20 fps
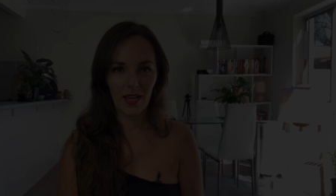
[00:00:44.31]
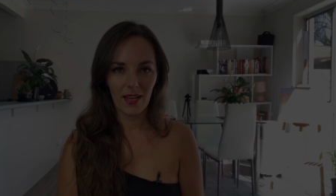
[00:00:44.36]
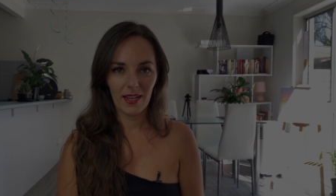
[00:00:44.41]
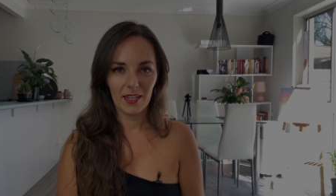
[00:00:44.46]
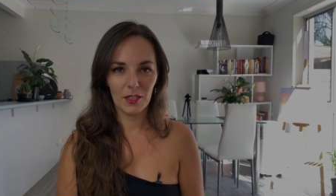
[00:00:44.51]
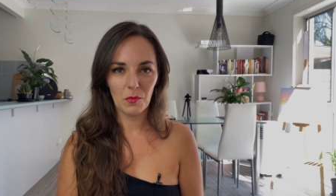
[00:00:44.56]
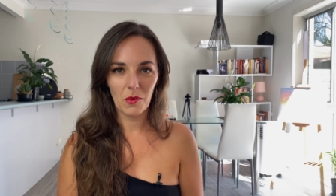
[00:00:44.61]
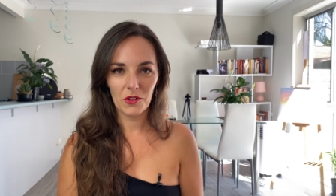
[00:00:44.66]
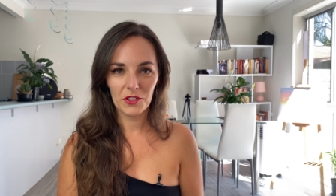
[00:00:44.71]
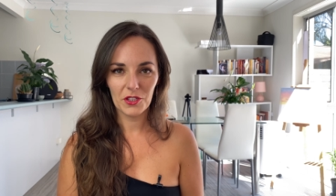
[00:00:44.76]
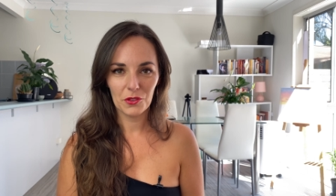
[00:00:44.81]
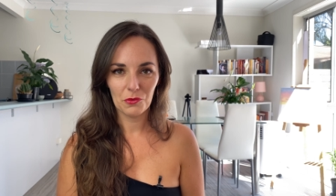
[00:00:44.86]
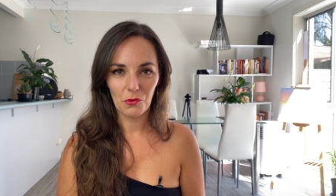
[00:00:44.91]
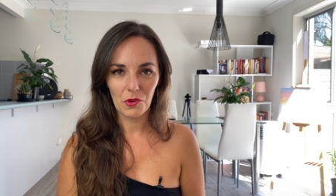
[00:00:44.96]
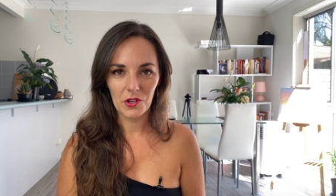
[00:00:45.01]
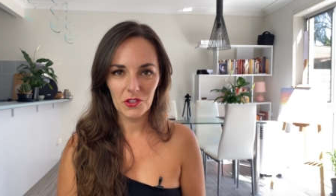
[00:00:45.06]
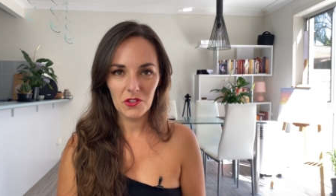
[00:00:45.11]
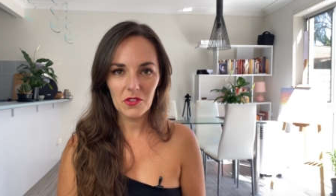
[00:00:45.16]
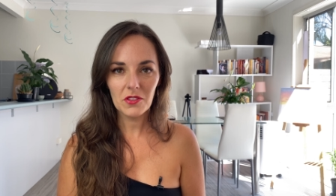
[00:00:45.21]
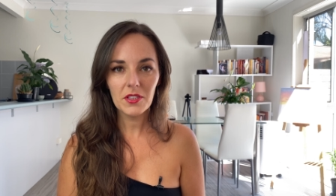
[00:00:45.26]
In modern
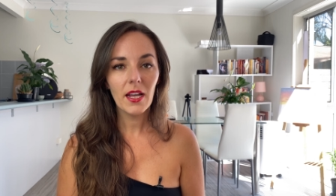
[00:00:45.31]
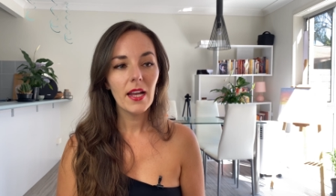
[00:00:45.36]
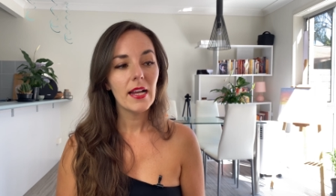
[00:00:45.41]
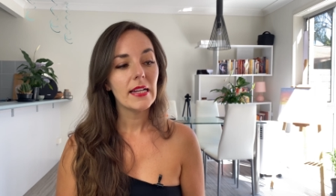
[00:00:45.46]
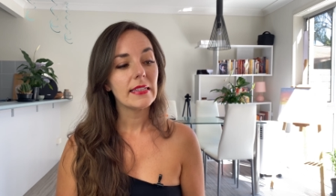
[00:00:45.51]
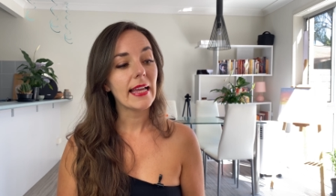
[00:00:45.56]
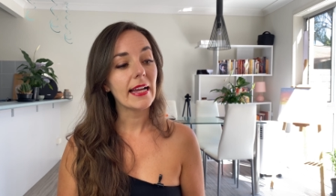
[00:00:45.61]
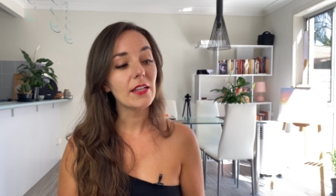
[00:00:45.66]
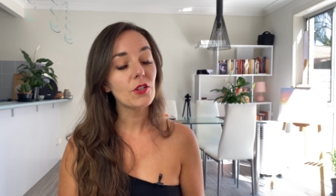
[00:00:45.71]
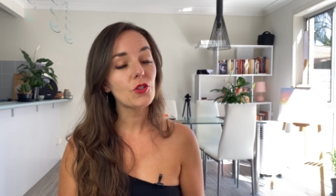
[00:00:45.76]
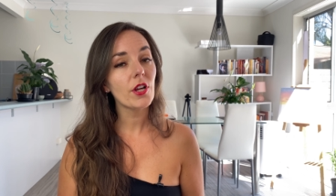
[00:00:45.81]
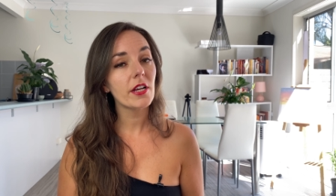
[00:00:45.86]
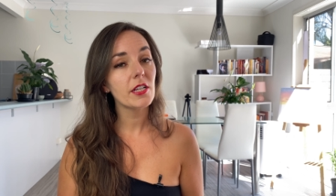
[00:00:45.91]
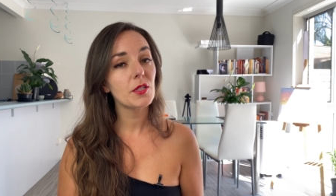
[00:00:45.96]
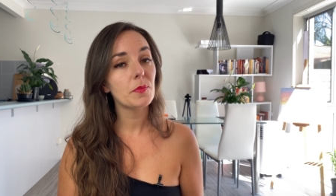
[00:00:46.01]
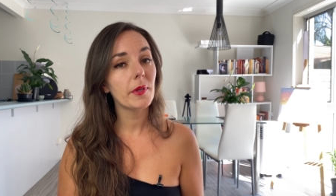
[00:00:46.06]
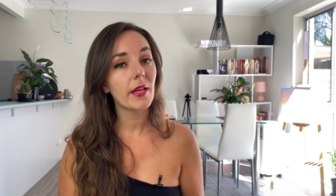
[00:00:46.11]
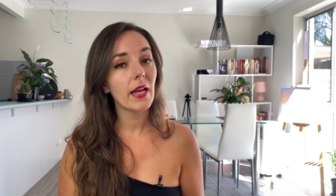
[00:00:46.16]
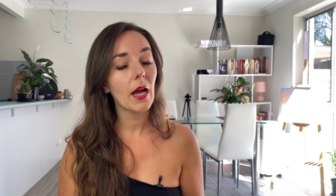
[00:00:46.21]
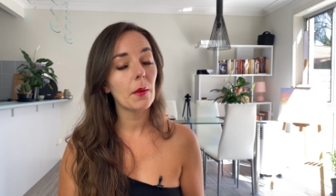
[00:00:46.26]
world, Tantra is
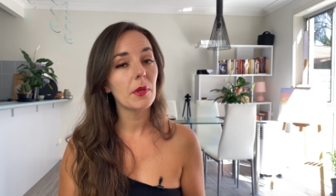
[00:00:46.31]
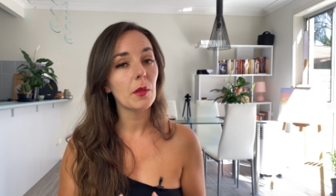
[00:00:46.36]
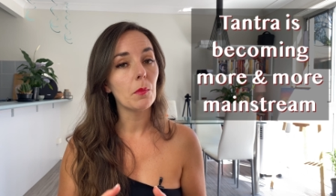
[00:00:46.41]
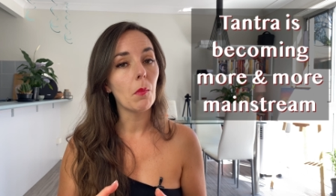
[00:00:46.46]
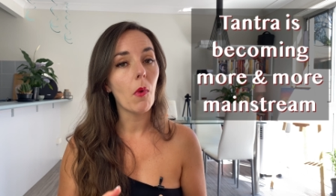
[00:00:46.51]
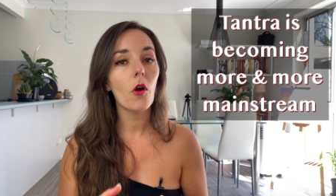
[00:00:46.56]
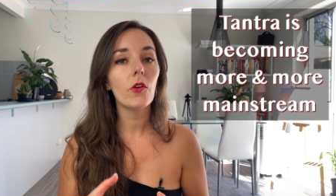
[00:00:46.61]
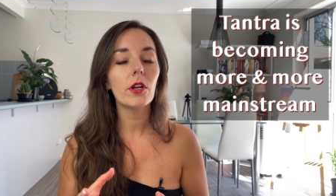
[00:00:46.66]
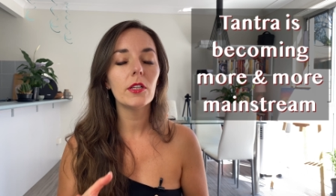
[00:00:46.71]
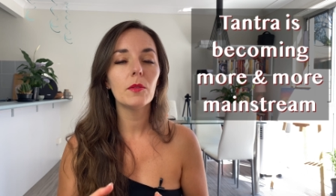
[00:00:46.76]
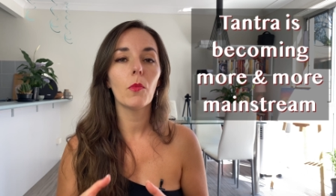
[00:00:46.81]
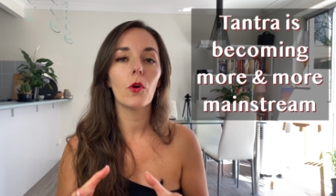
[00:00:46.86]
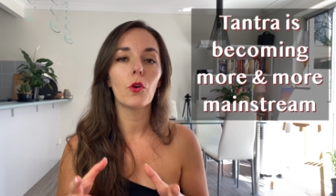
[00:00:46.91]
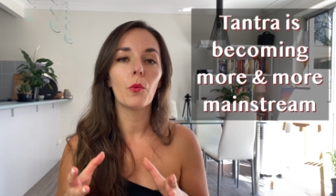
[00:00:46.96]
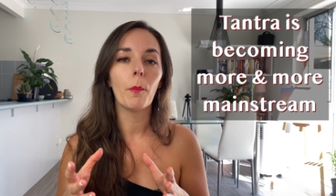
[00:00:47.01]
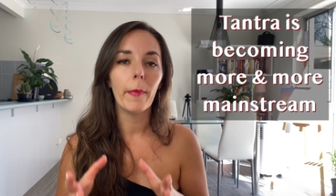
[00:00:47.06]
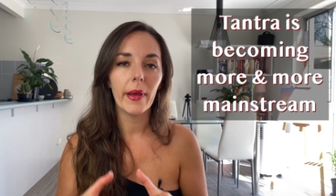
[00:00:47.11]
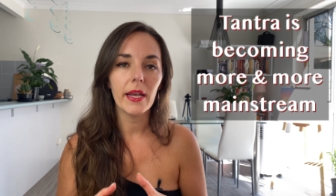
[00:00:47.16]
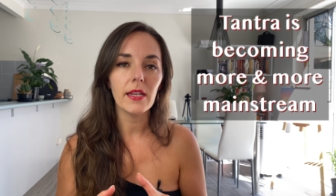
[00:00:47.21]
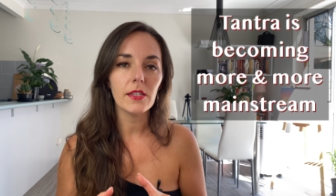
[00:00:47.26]
becoming more and more
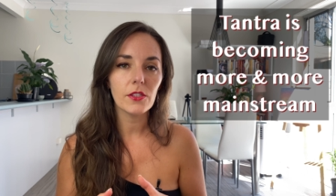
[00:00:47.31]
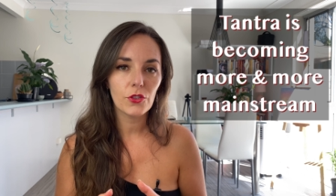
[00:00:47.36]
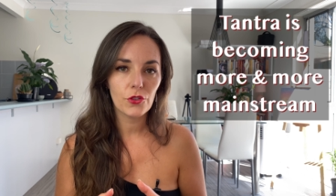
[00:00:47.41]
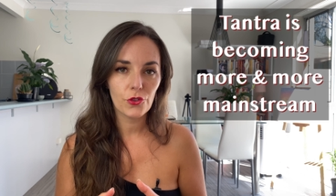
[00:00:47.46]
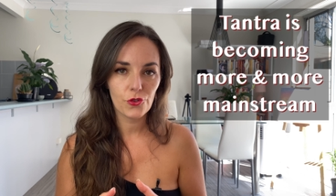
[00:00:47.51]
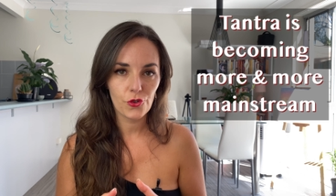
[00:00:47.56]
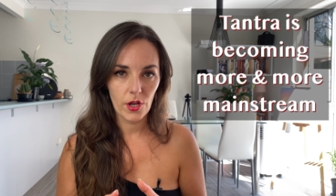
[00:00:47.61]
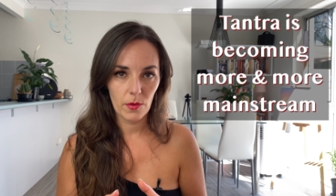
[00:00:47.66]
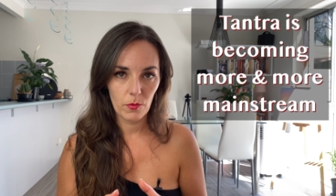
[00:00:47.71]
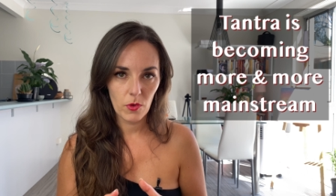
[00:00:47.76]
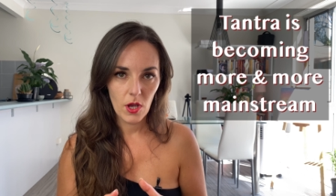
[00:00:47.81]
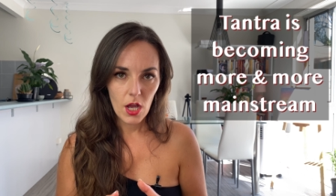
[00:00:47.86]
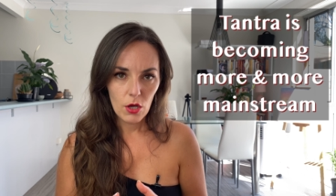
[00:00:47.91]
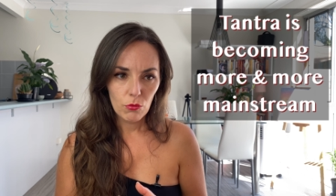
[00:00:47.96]
mainstream,